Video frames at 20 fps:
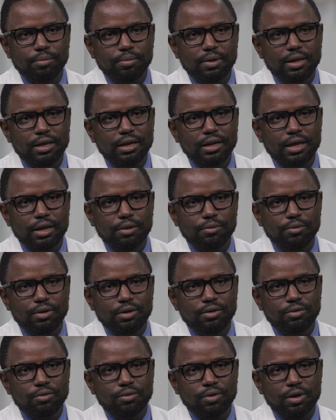plan that we
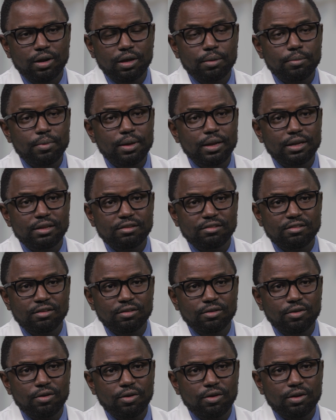do recommend is
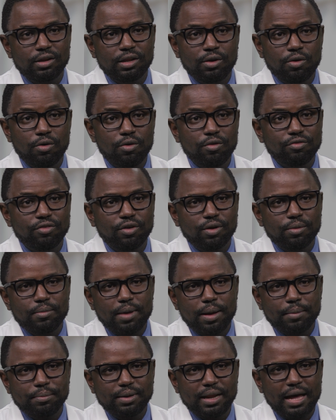called the low
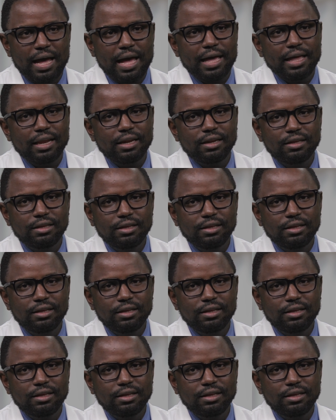FODMAP diet.